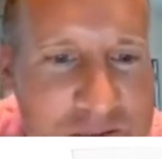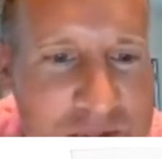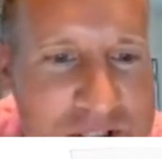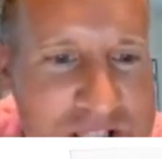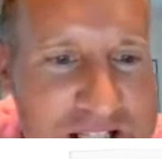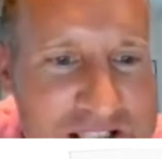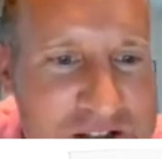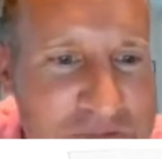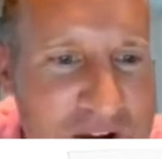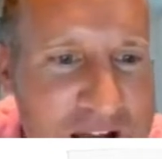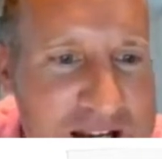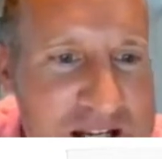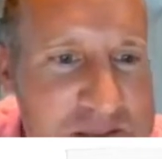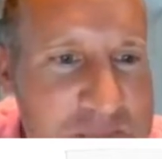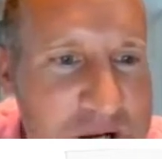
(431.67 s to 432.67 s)
but let's
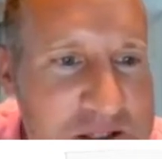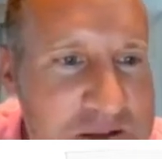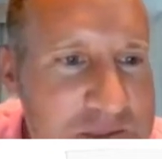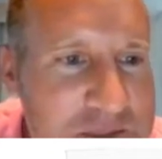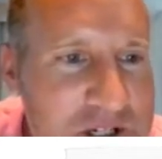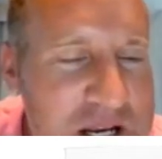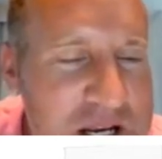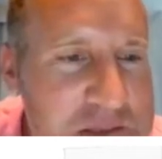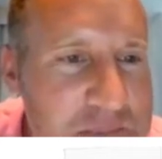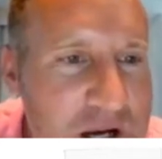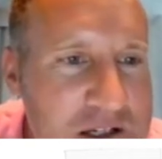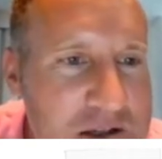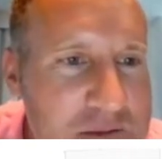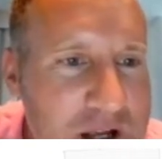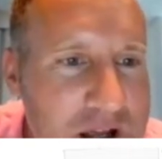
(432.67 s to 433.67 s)
find his bottom. Look at his
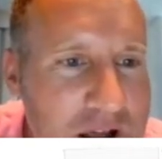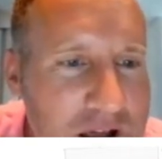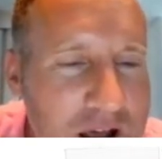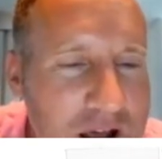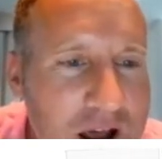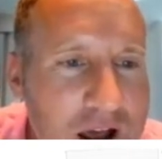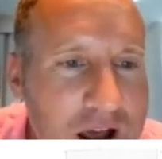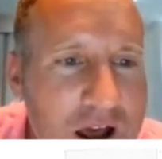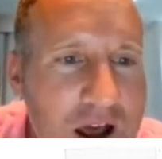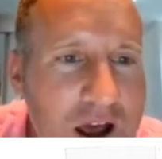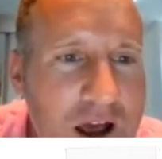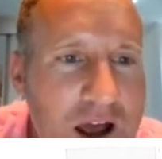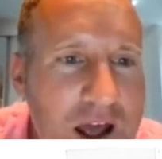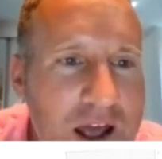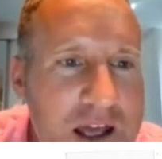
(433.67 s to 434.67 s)
bottom.
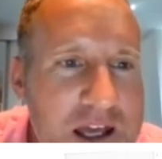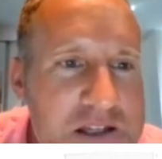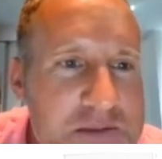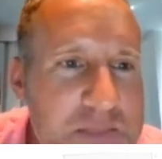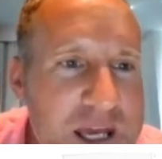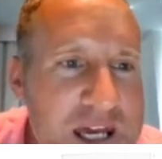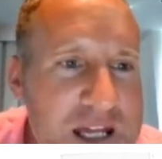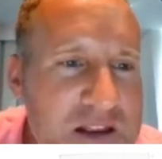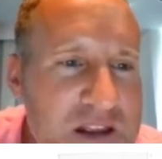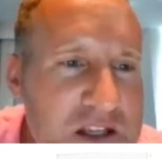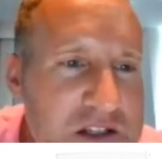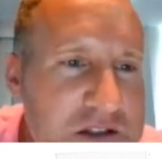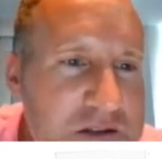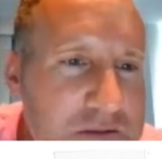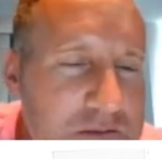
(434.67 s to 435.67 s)
He's made
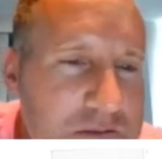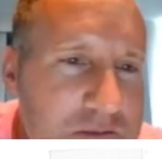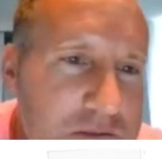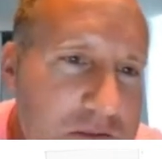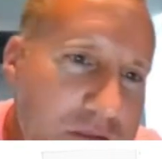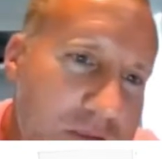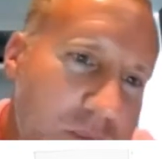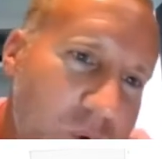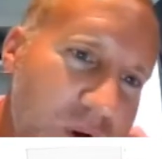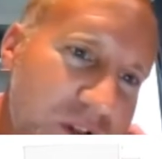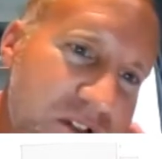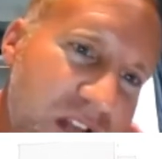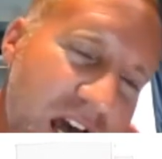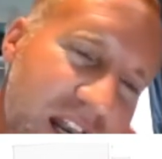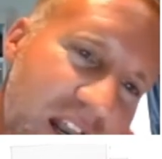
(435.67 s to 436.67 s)
this.
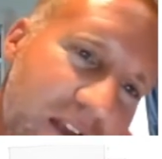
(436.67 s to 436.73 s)
What's that,